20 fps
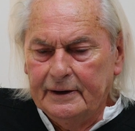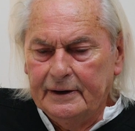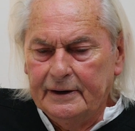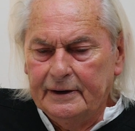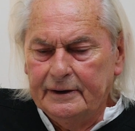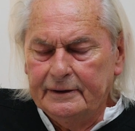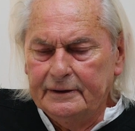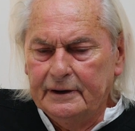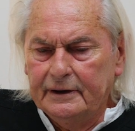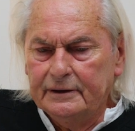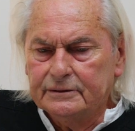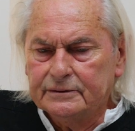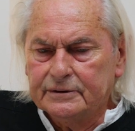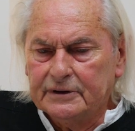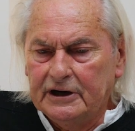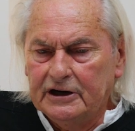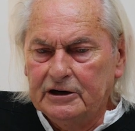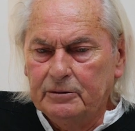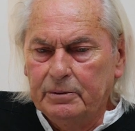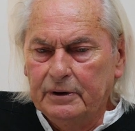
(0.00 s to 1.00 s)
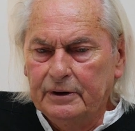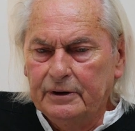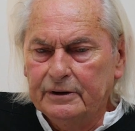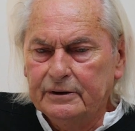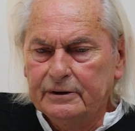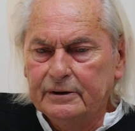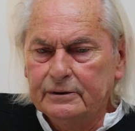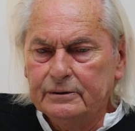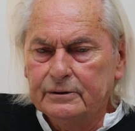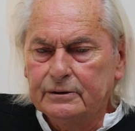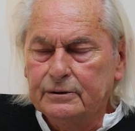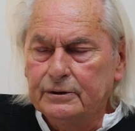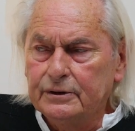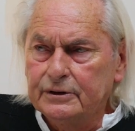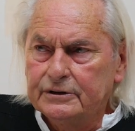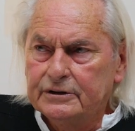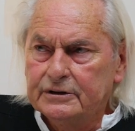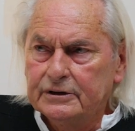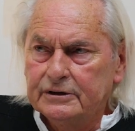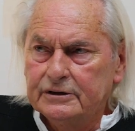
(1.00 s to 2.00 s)
an incredible
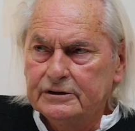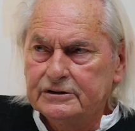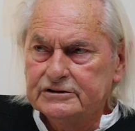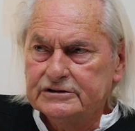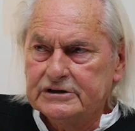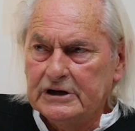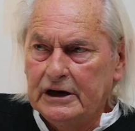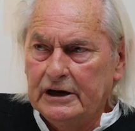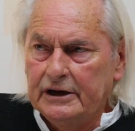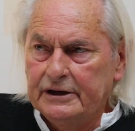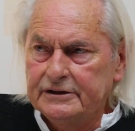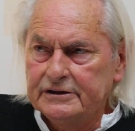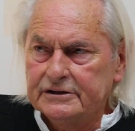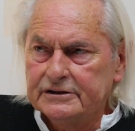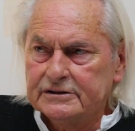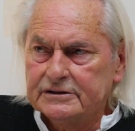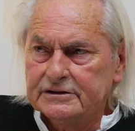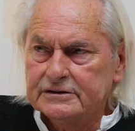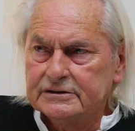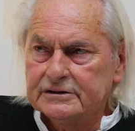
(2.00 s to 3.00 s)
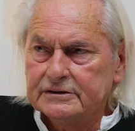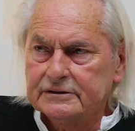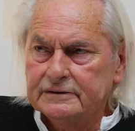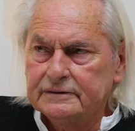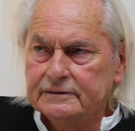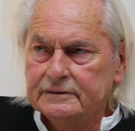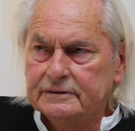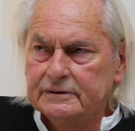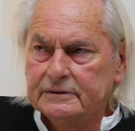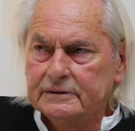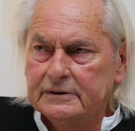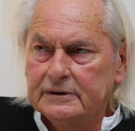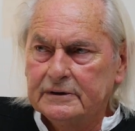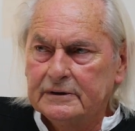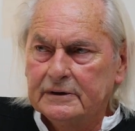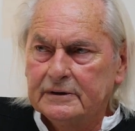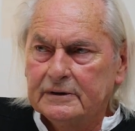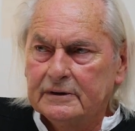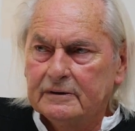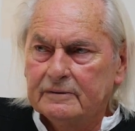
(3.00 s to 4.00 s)
good challenge,
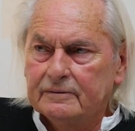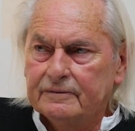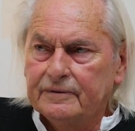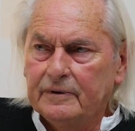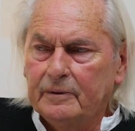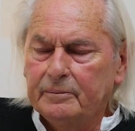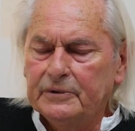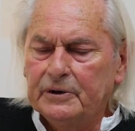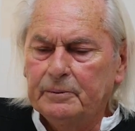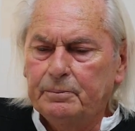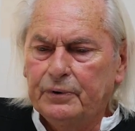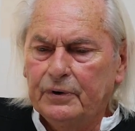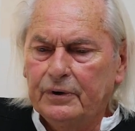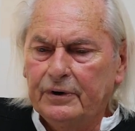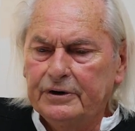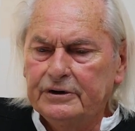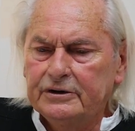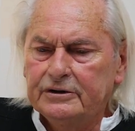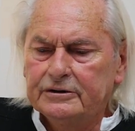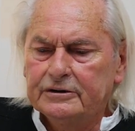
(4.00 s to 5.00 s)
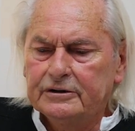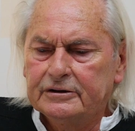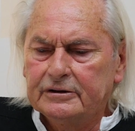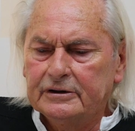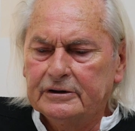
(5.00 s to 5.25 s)
from the point